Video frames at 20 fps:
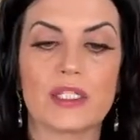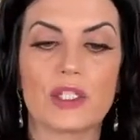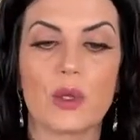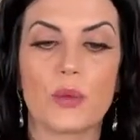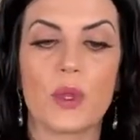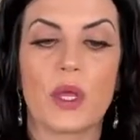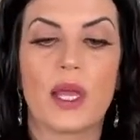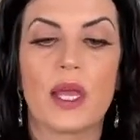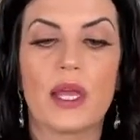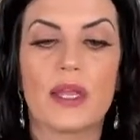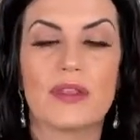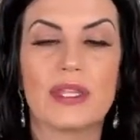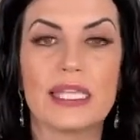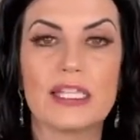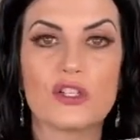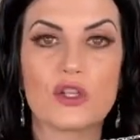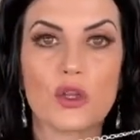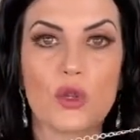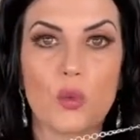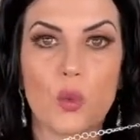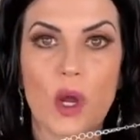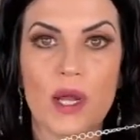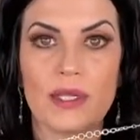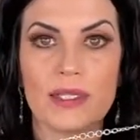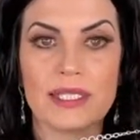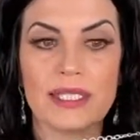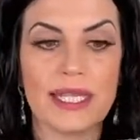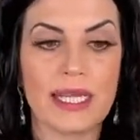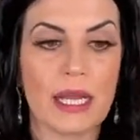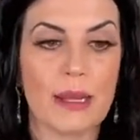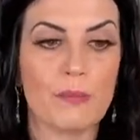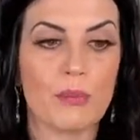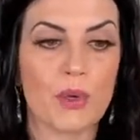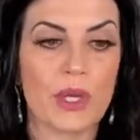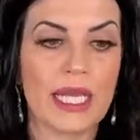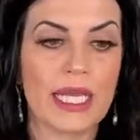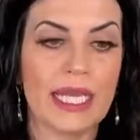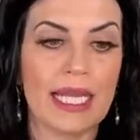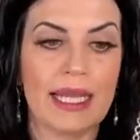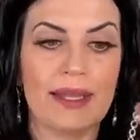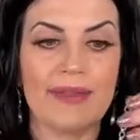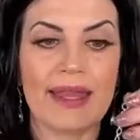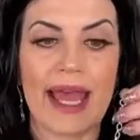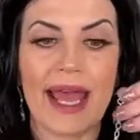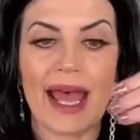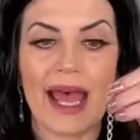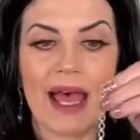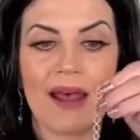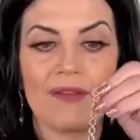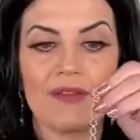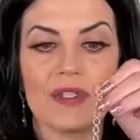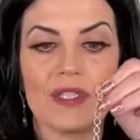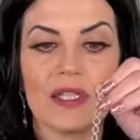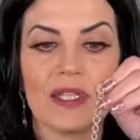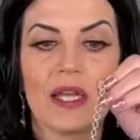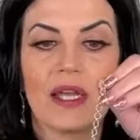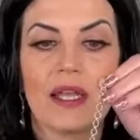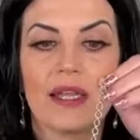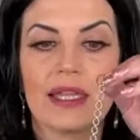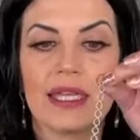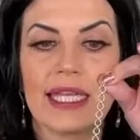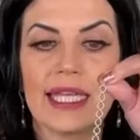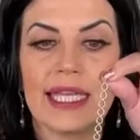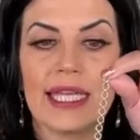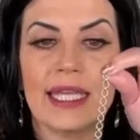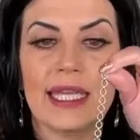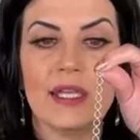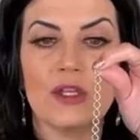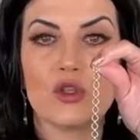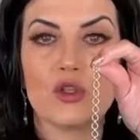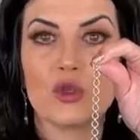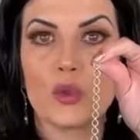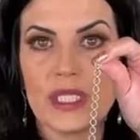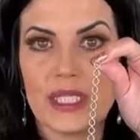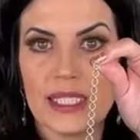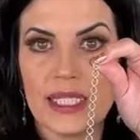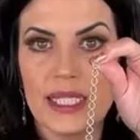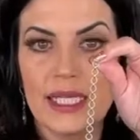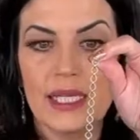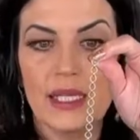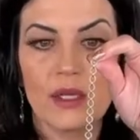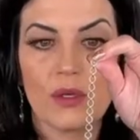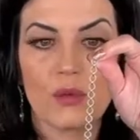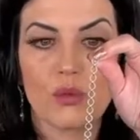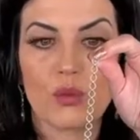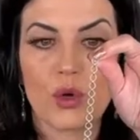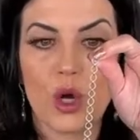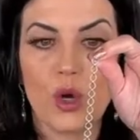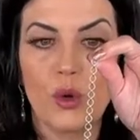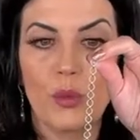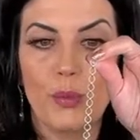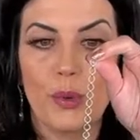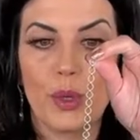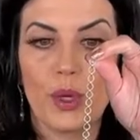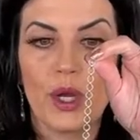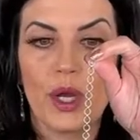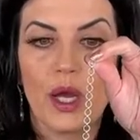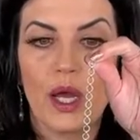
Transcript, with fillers: So these are the ones that I'm bringing in that has the twisted rope,